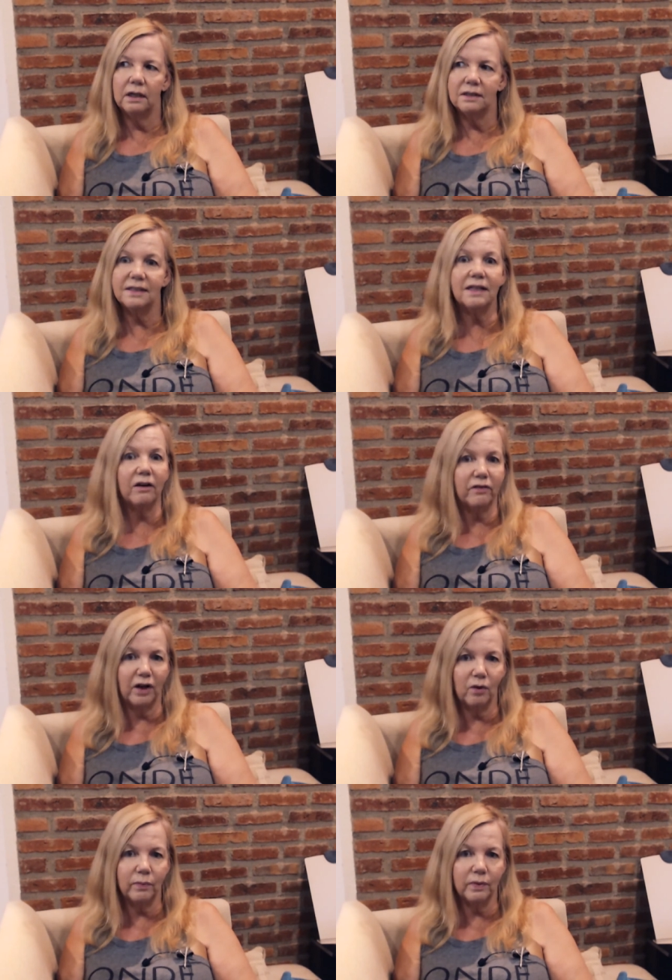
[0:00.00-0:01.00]

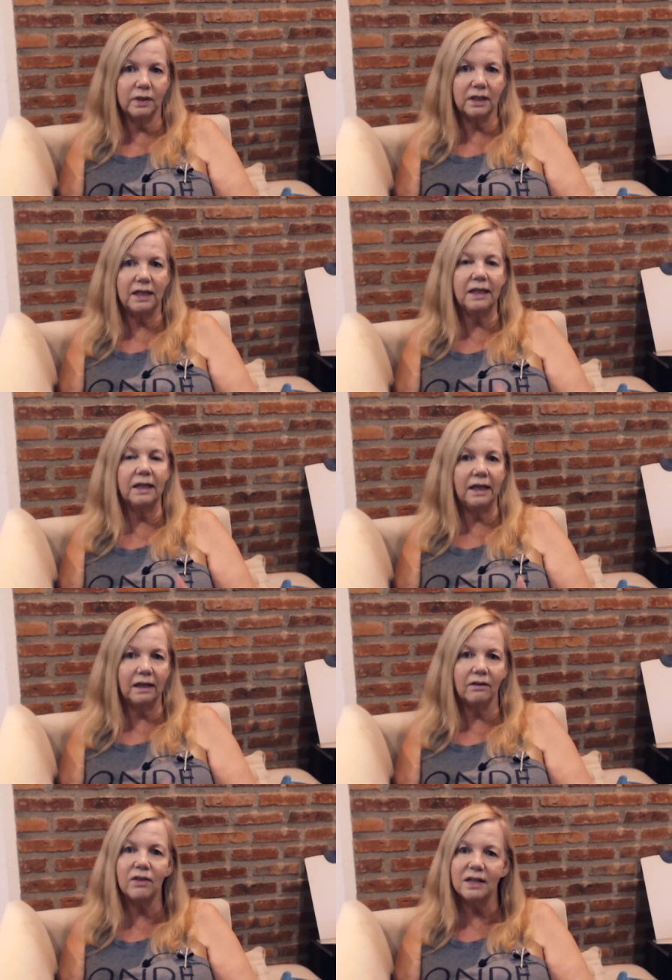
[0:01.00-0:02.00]
self-help and healing
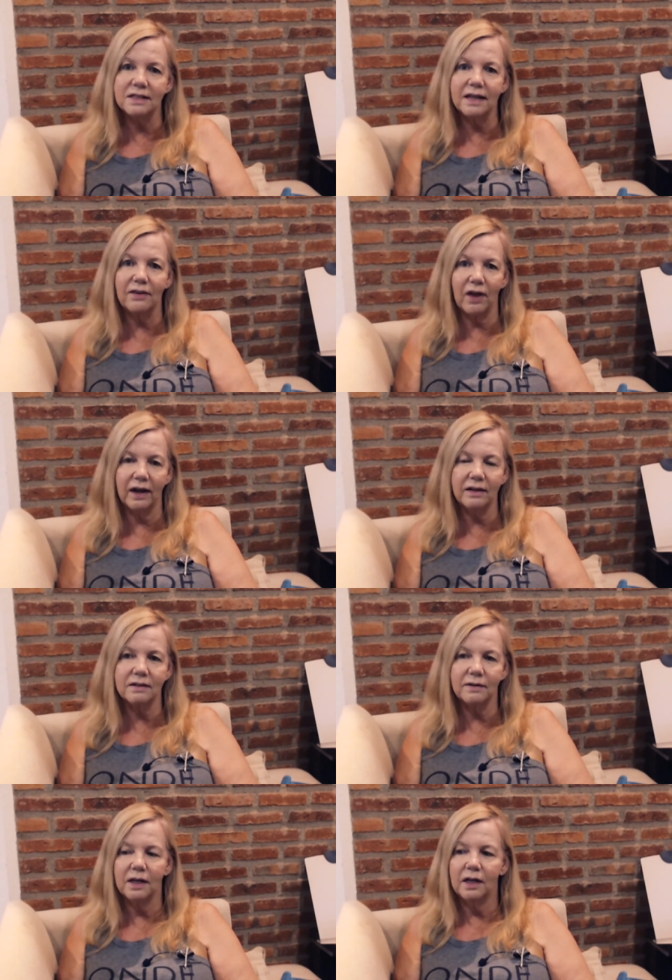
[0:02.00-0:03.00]
and things like that.
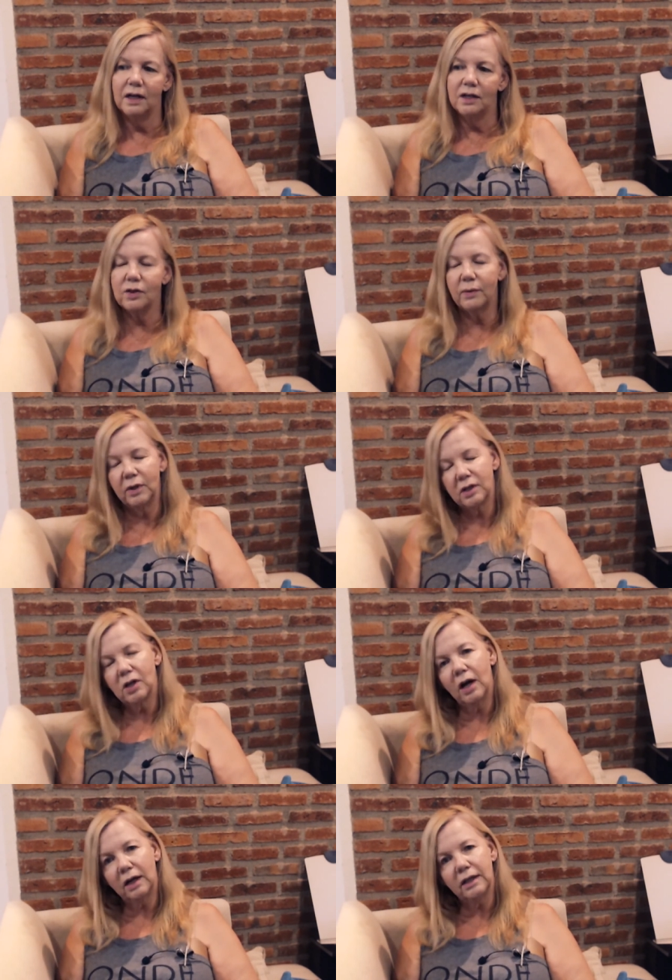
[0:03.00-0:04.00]
So I'm going to
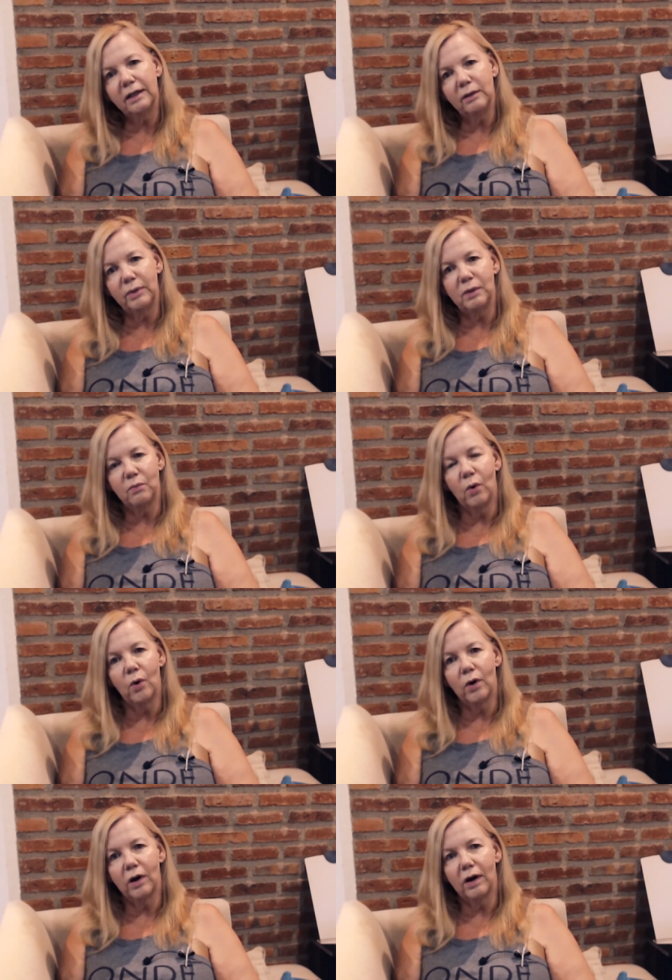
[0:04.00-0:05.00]
talk a little bit
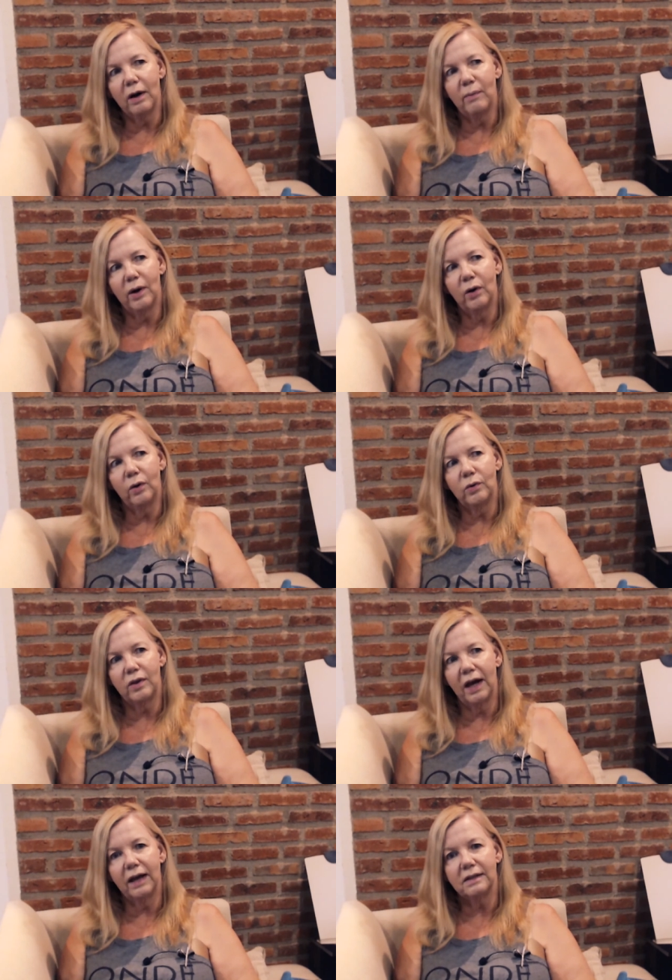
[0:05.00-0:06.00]
more about
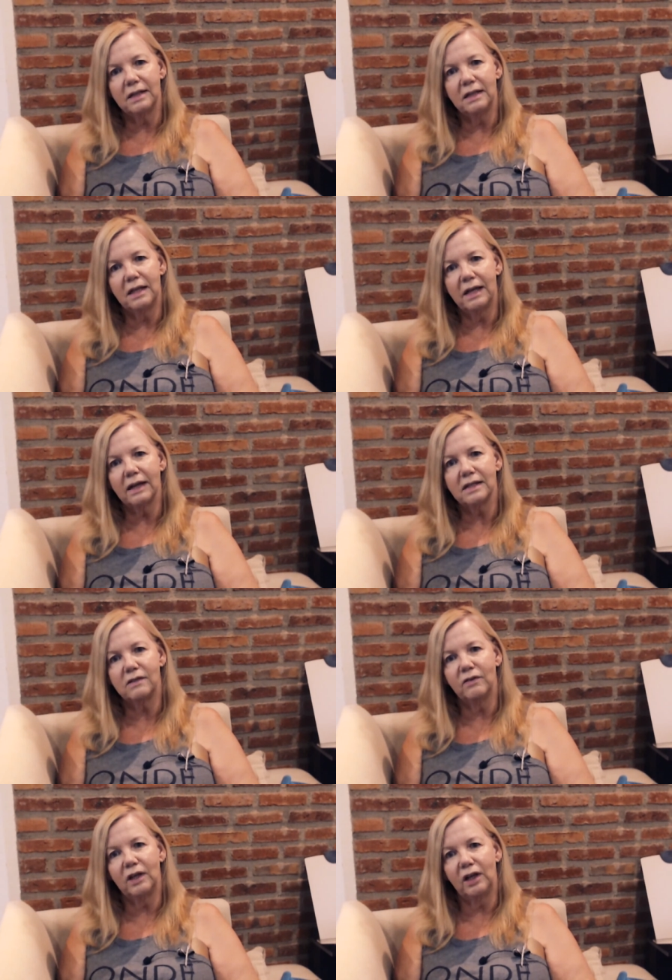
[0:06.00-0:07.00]
that in the next
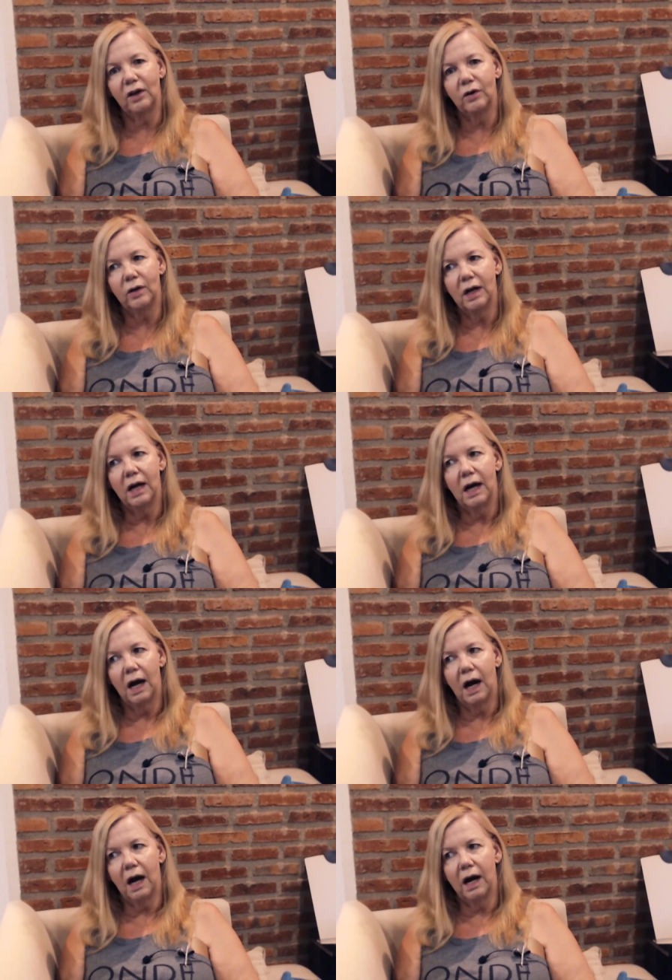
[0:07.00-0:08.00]
video.
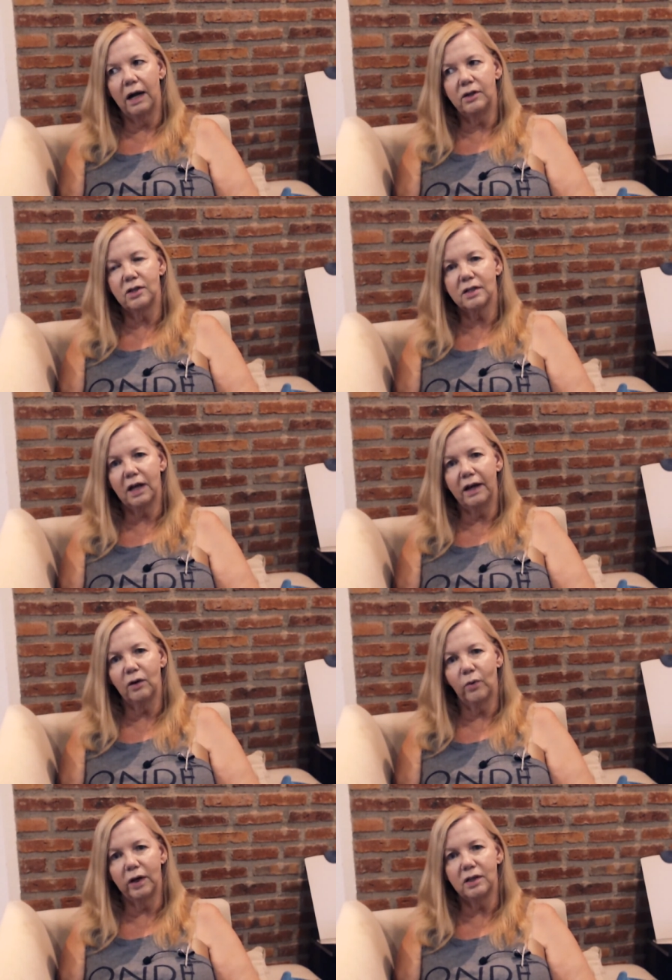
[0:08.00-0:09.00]
I just kind
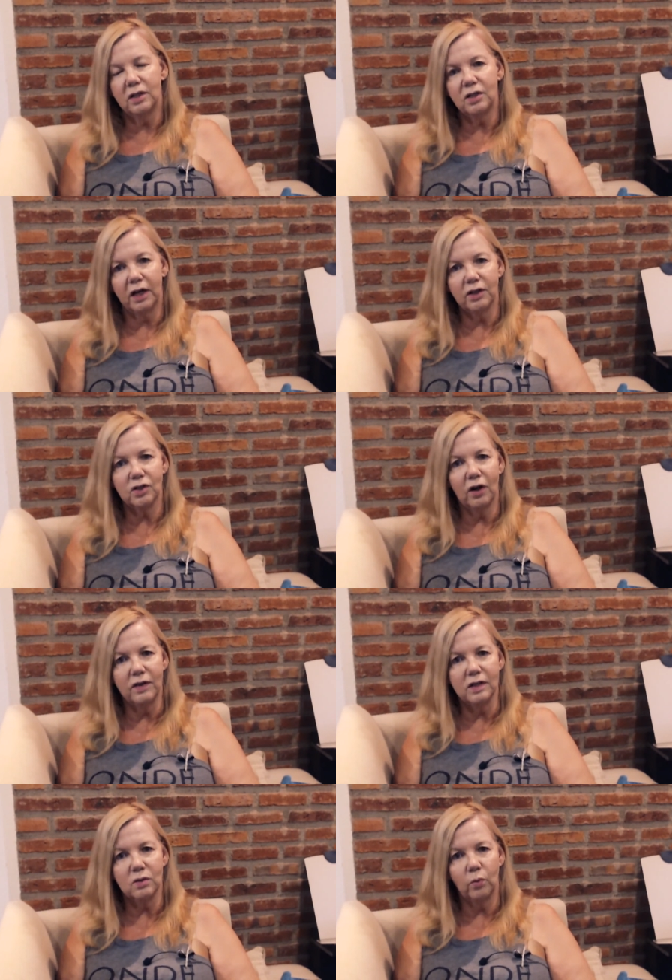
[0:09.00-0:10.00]
of wanted to touch on
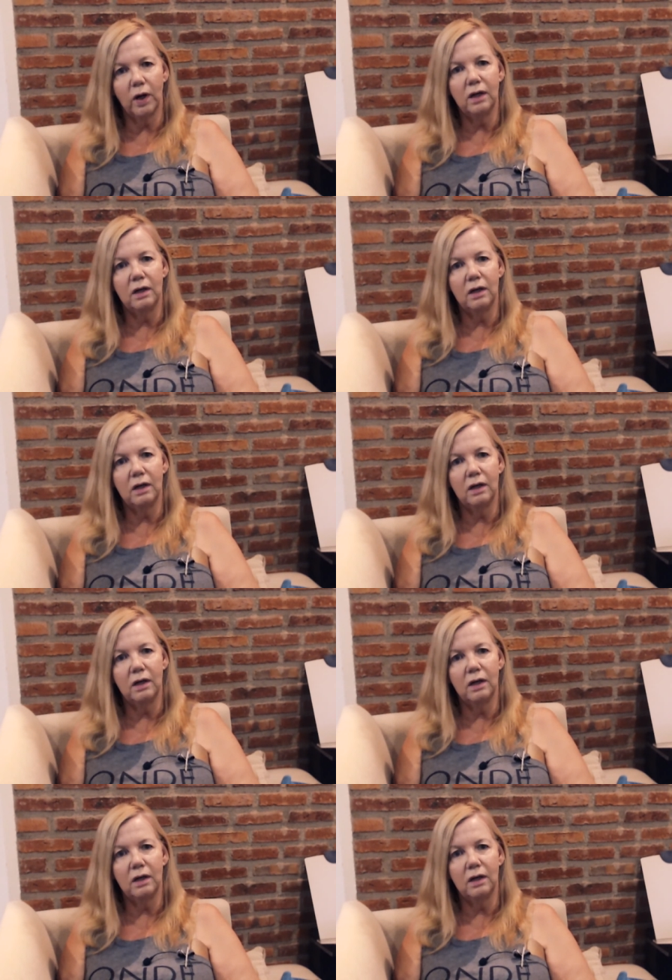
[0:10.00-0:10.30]
this one